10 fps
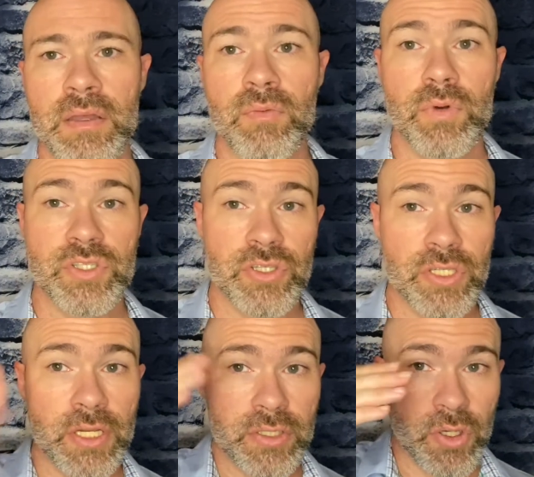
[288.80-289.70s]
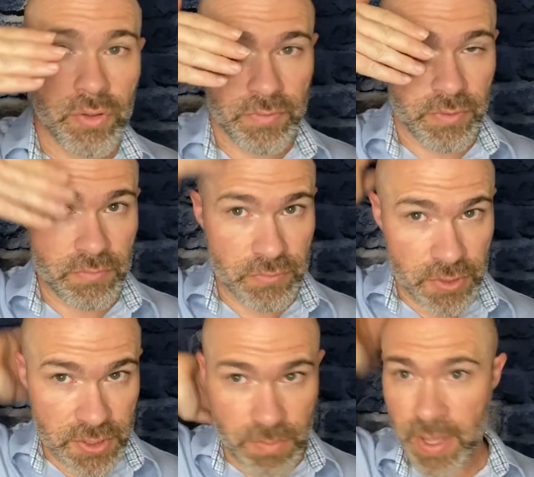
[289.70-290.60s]
Once you're done going from
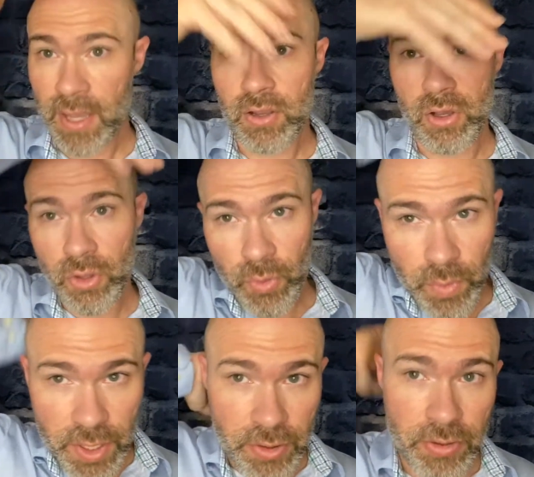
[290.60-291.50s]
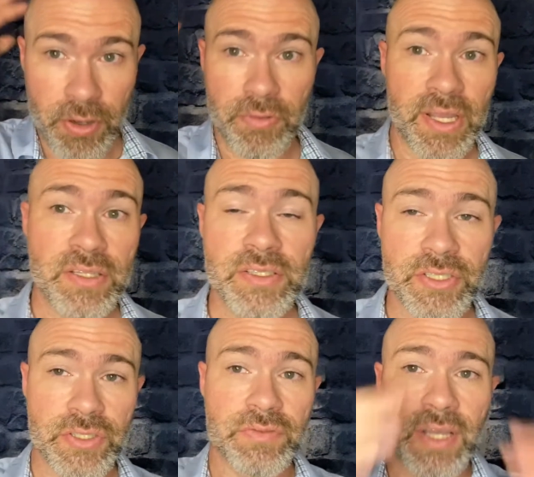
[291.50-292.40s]
front to back all the way around
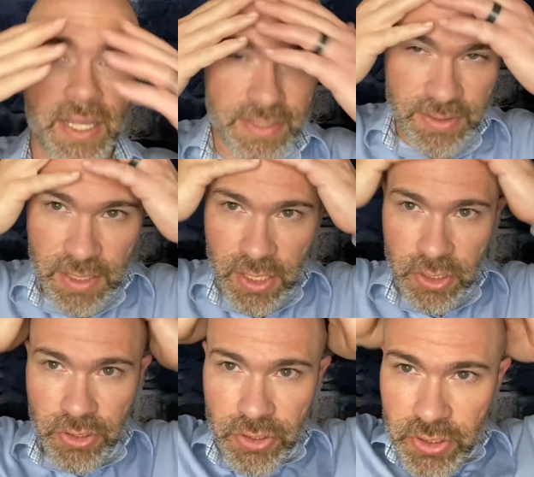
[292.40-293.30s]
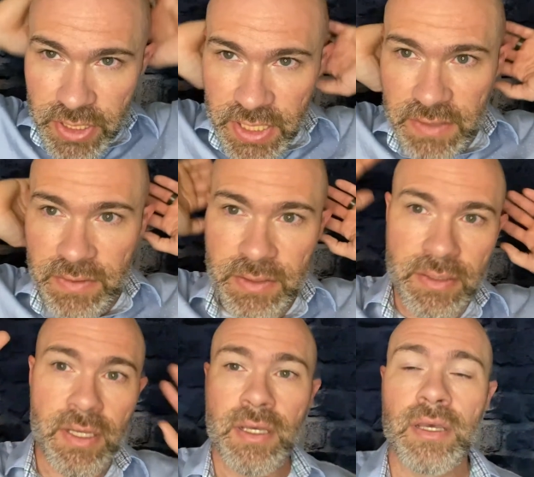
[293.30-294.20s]
and you've gotten good, even,
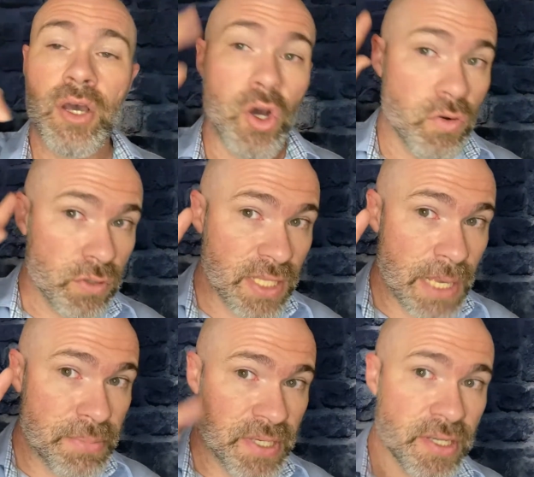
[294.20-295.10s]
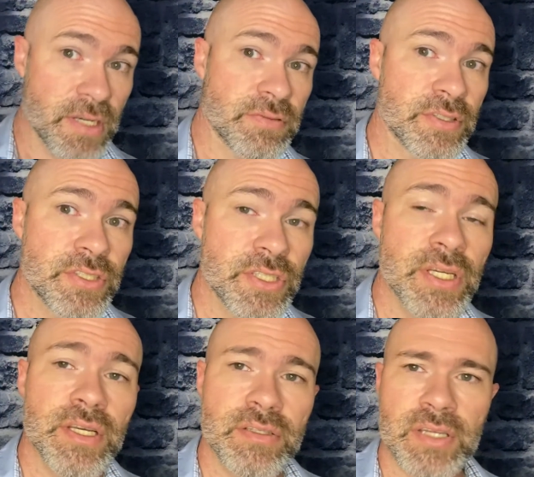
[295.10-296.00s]
overlapping coverage,
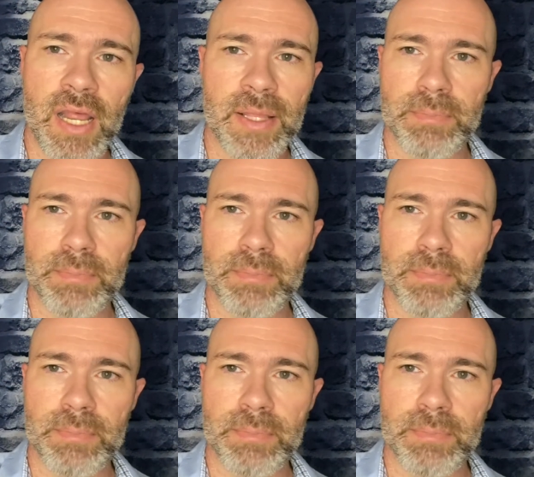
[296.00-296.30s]
kind of like